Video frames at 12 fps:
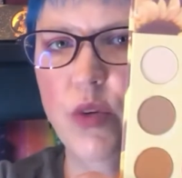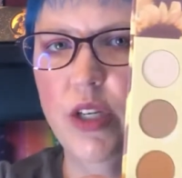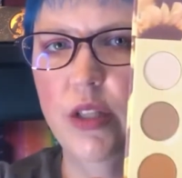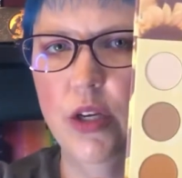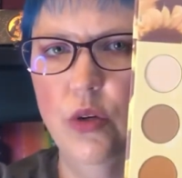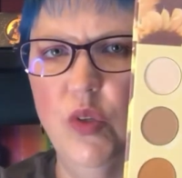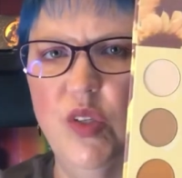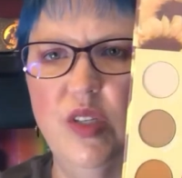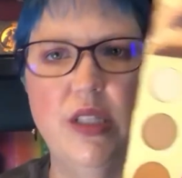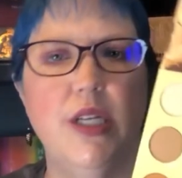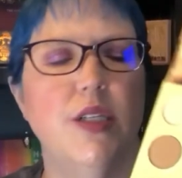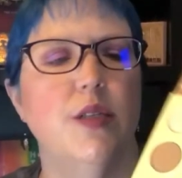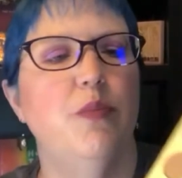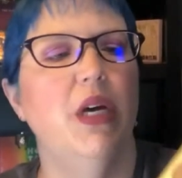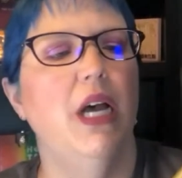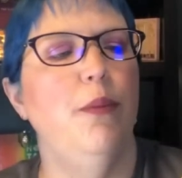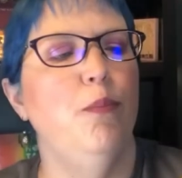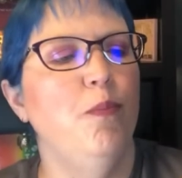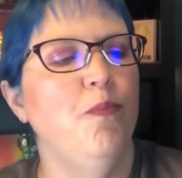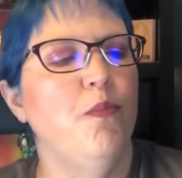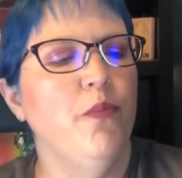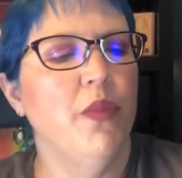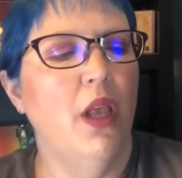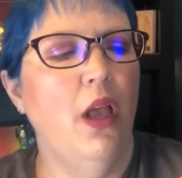one of those to this, but
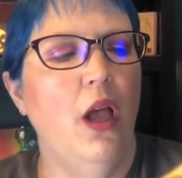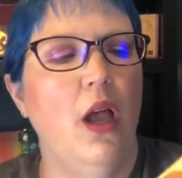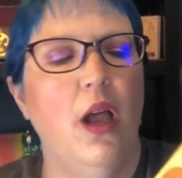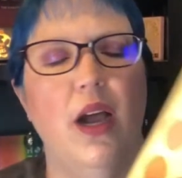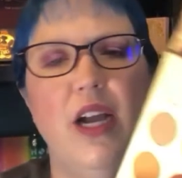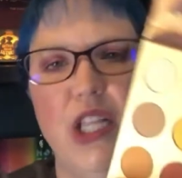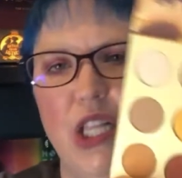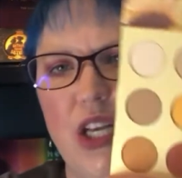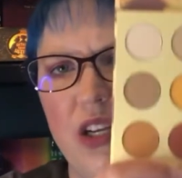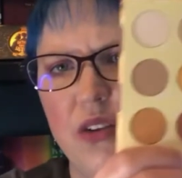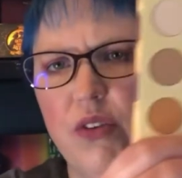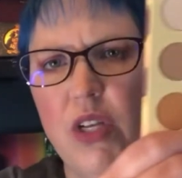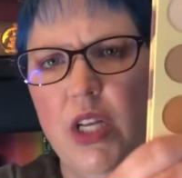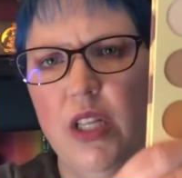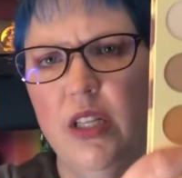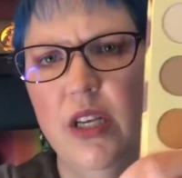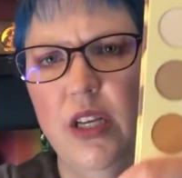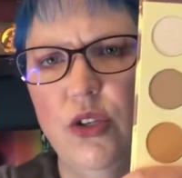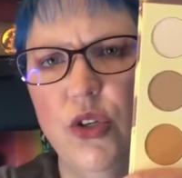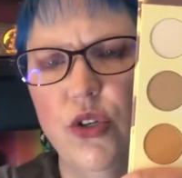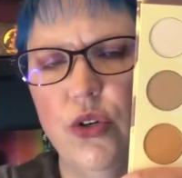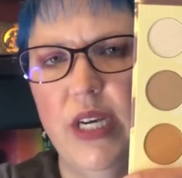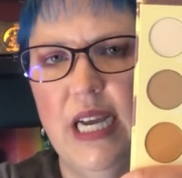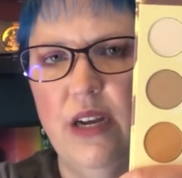I love the color
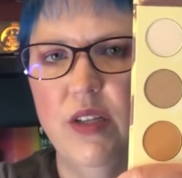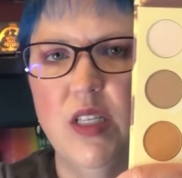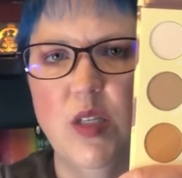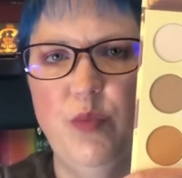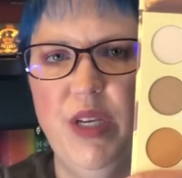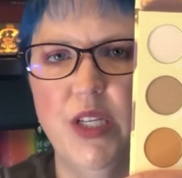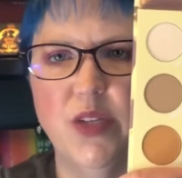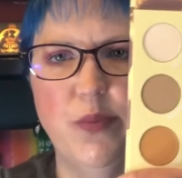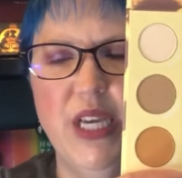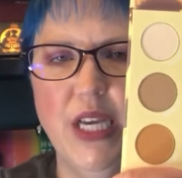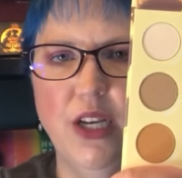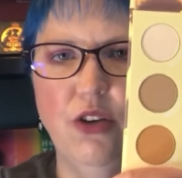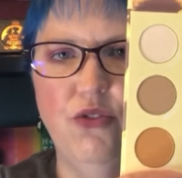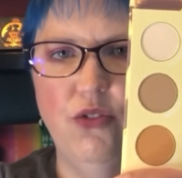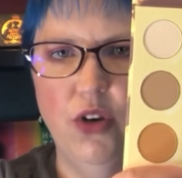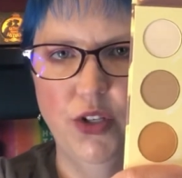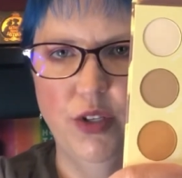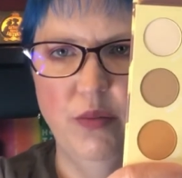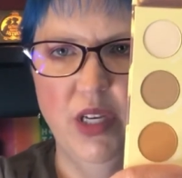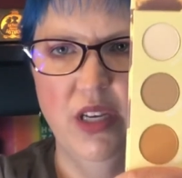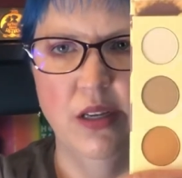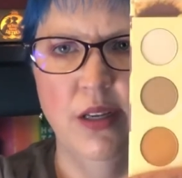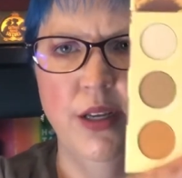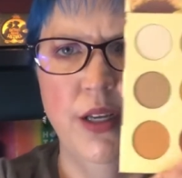story and how it speaks beginning of fall to me,
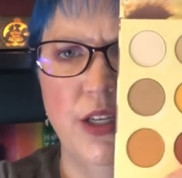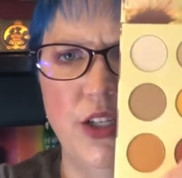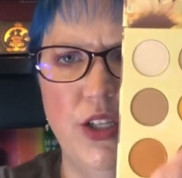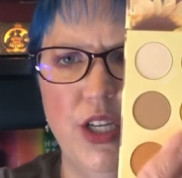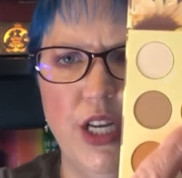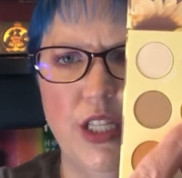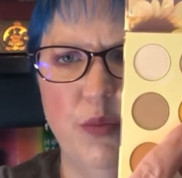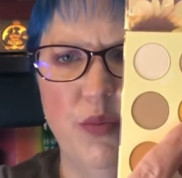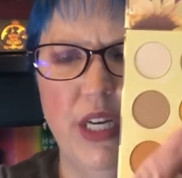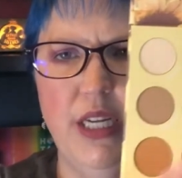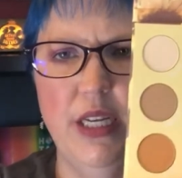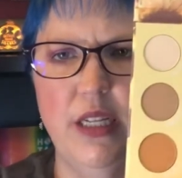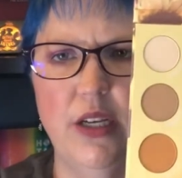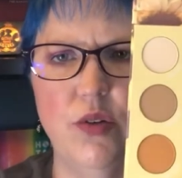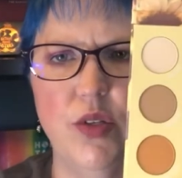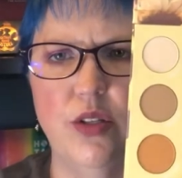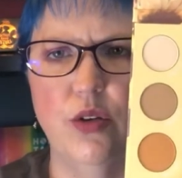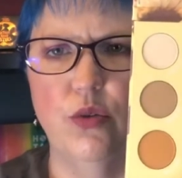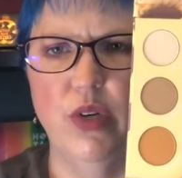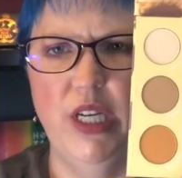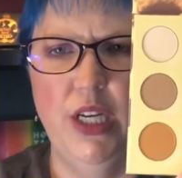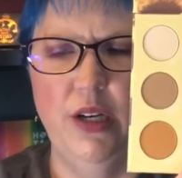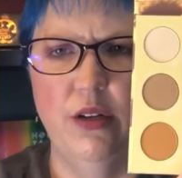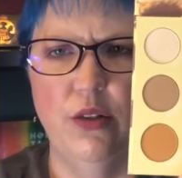because you got the bright yellows, the
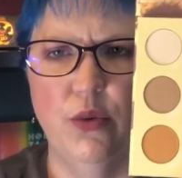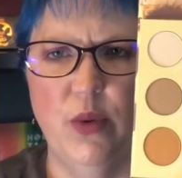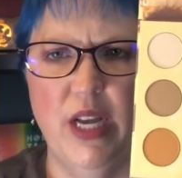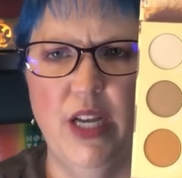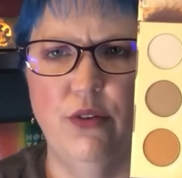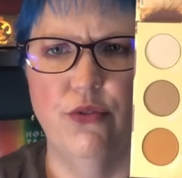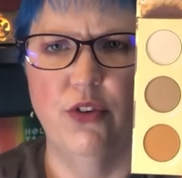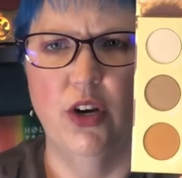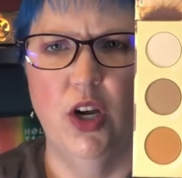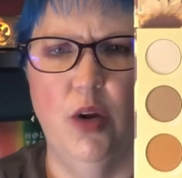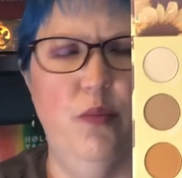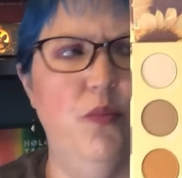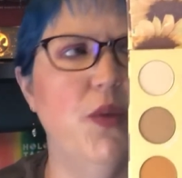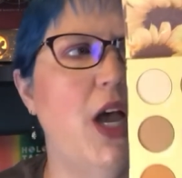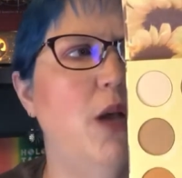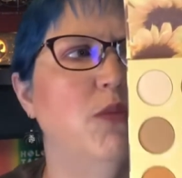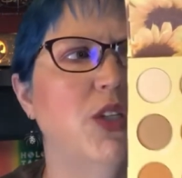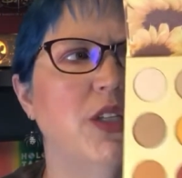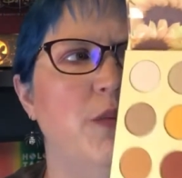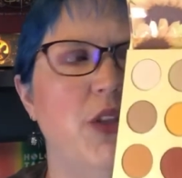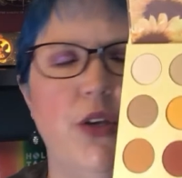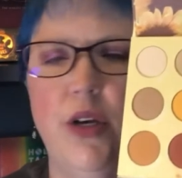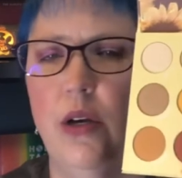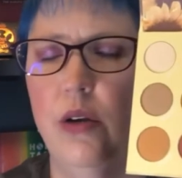green, the red from some of
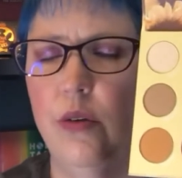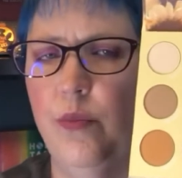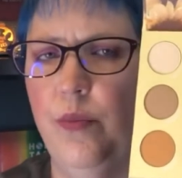the